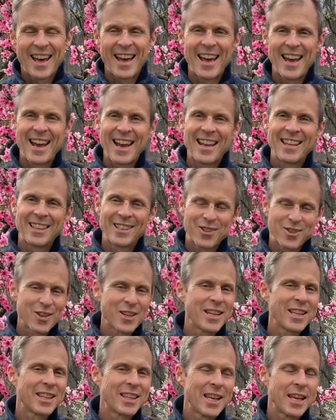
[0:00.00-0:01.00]
And the
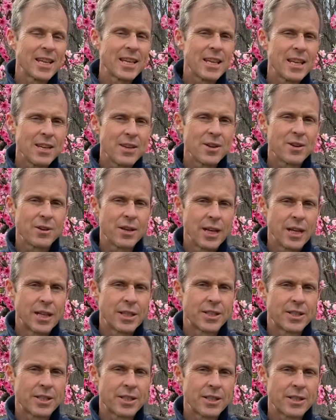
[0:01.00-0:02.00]
tricky thing here
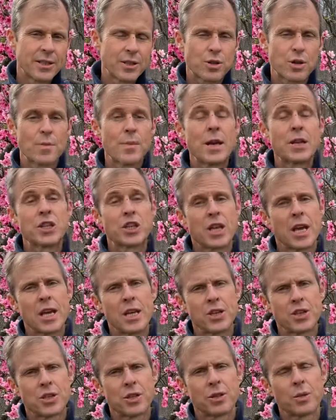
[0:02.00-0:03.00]
is the term
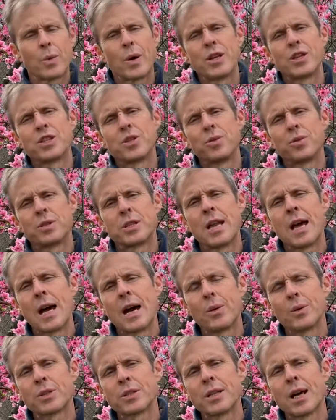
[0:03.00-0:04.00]
education, the way it's used
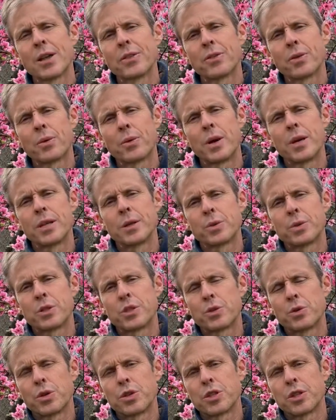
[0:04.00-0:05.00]
now, is not the way that it was
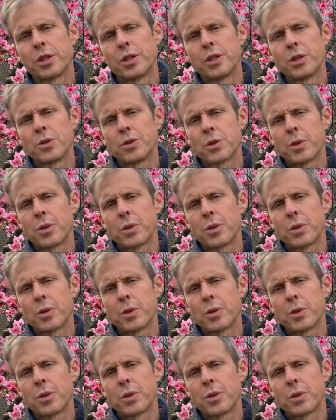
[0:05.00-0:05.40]
traditionally used.